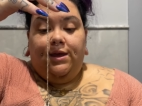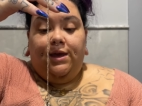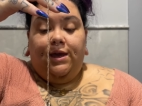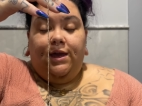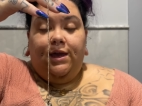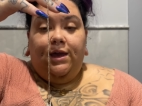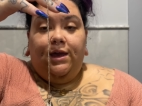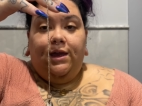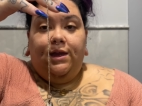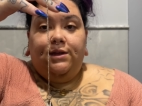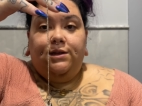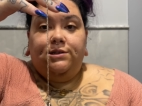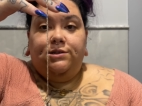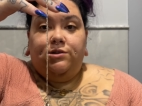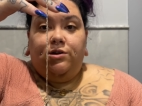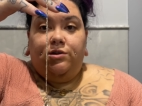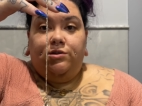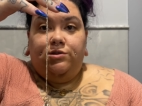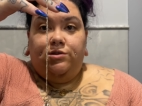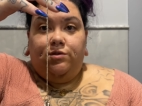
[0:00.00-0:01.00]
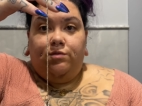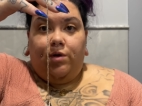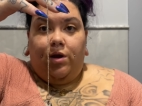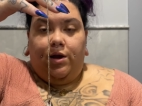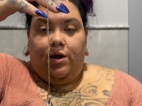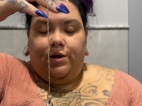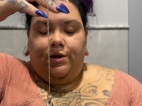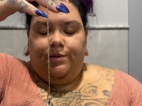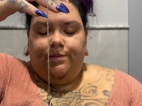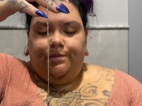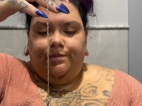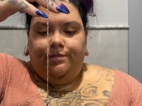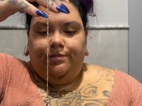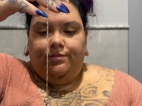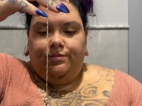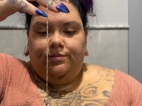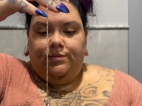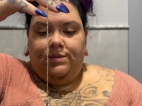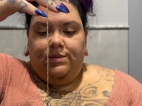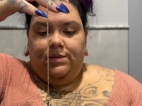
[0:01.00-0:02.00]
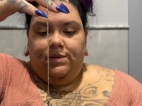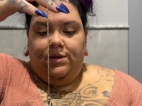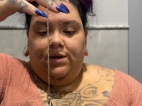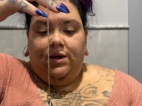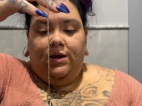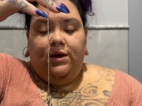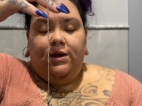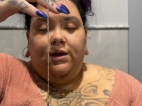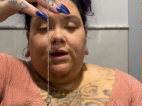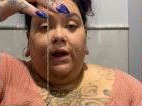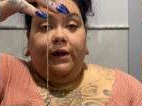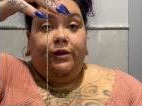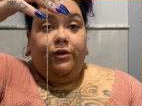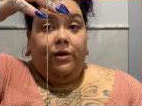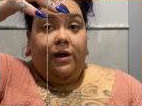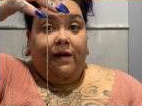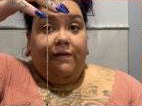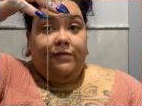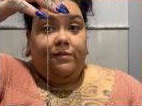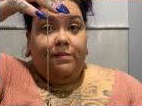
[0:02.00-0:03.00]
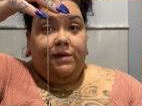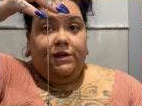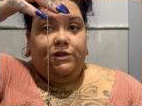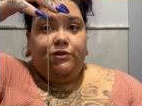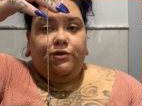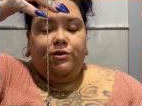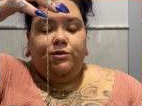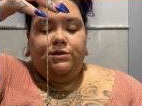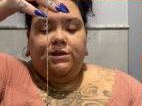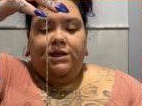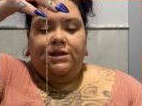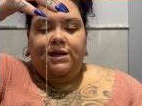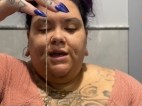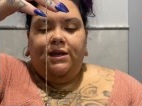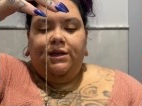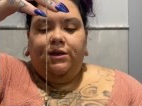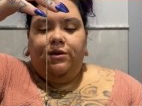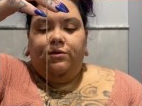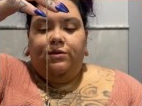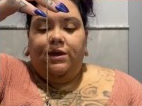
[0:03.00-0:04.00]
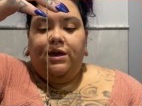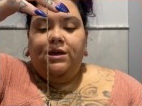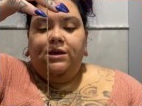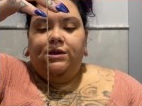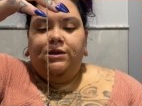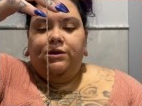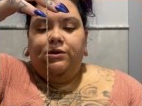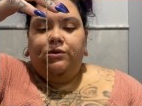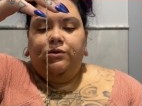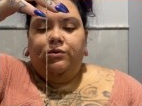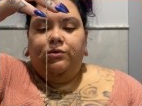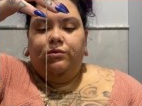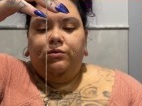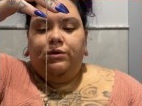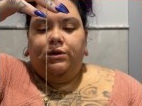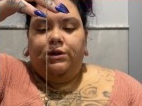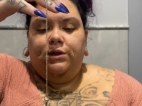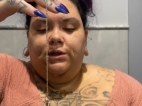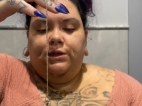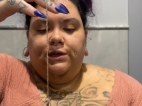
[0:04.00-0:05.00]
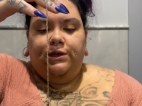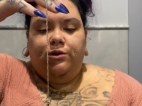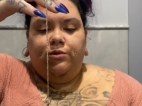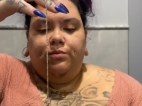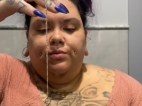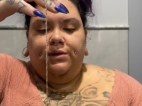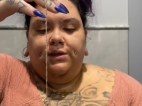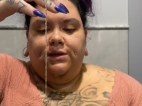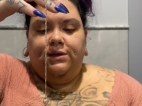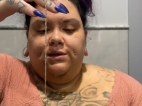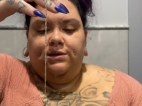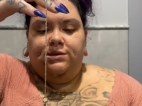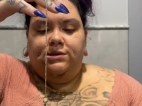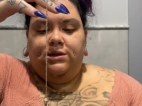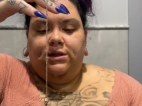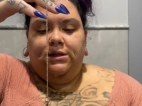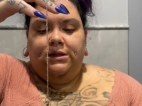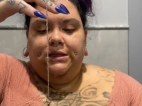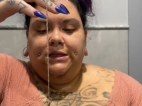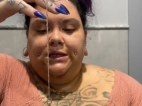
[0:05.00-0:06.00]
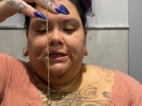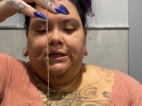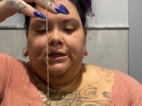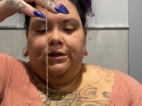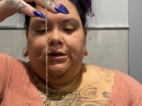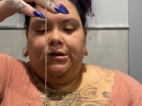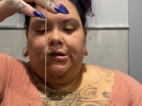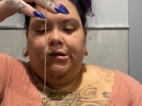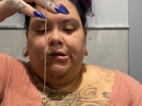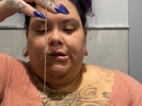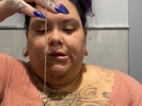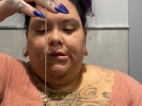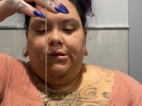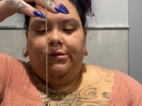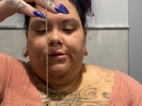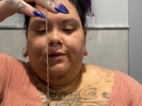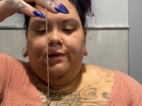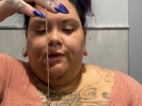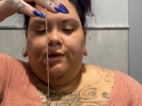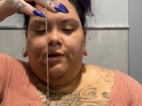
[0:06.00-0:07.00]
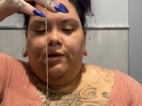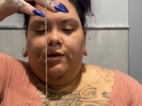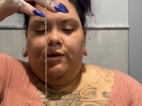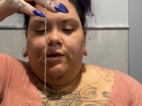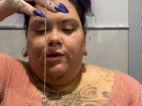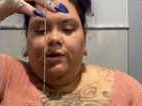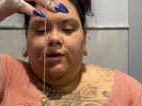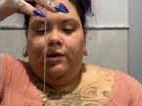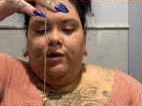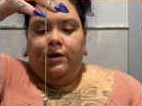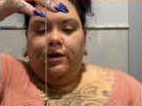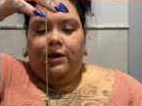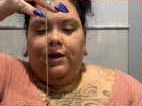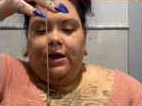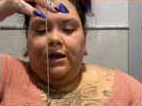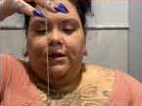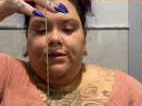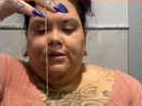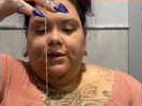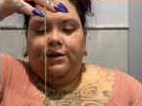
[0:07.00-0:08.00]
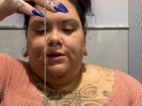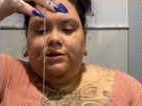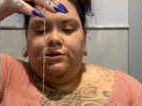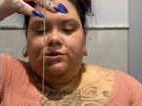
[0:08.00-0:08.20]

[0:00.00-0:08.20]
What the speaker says: And it starts to rock, and you have to make sure you say thank you, clear, please, clear, and then it